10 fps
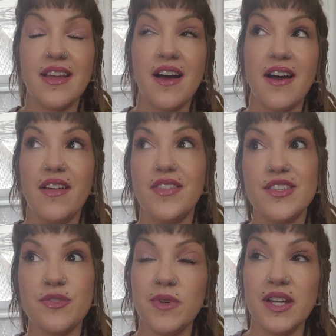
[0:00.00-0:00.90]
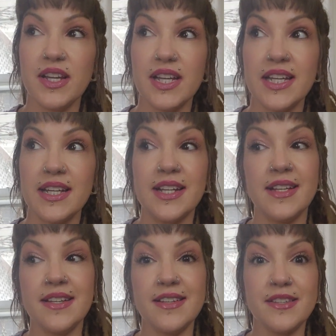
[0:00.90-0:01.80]
Uh, this week, it
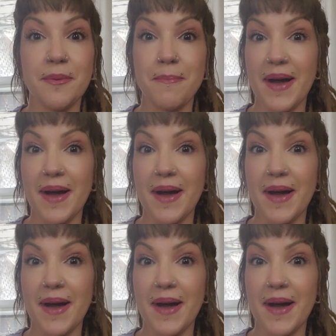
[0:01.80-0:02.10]
is